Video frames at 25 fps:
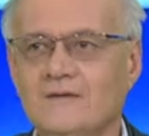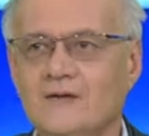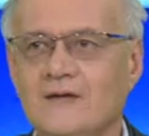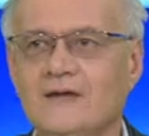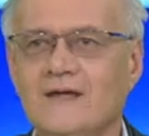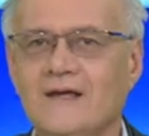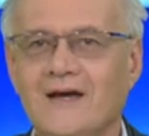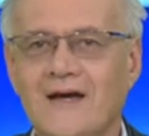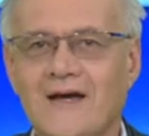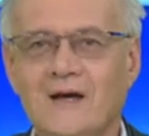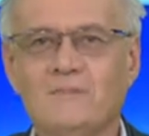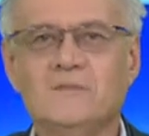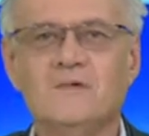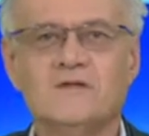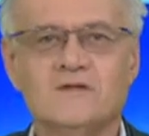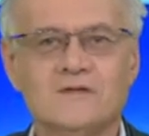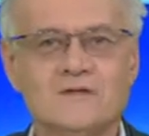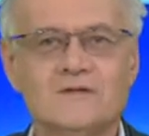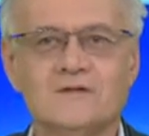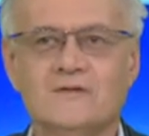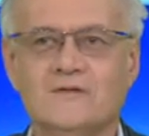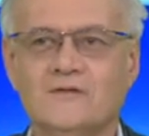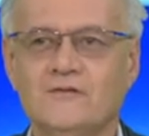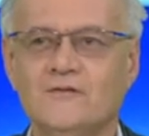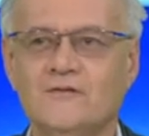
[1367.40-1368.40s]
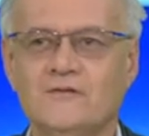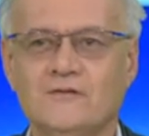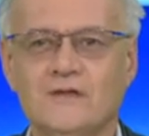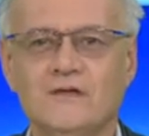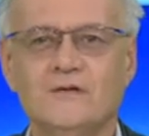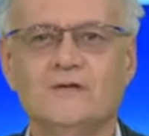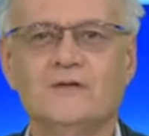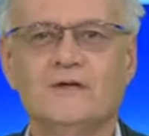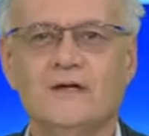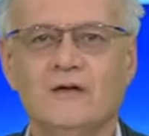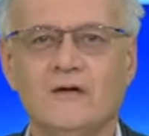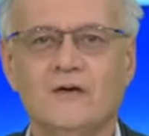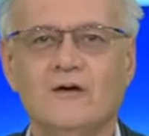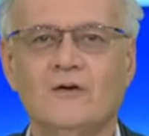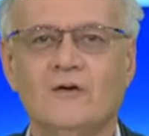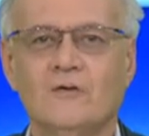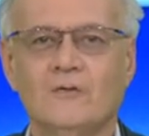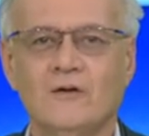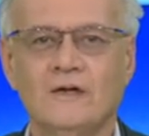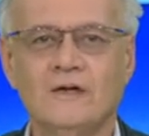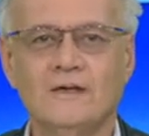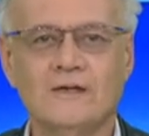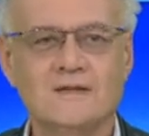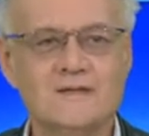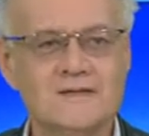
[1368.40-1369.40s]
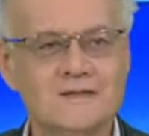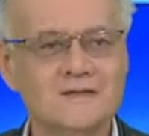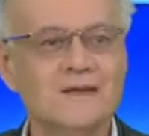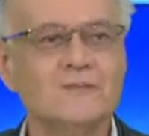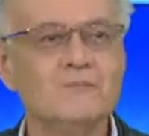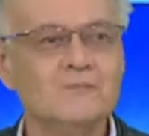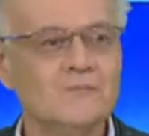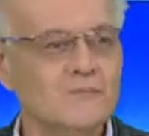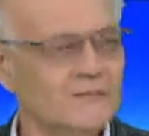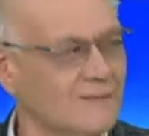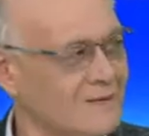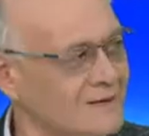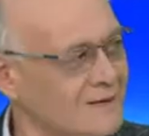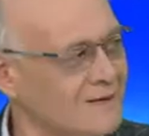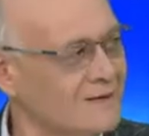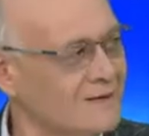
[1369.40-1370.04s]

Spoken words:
in the administrative field, there are already some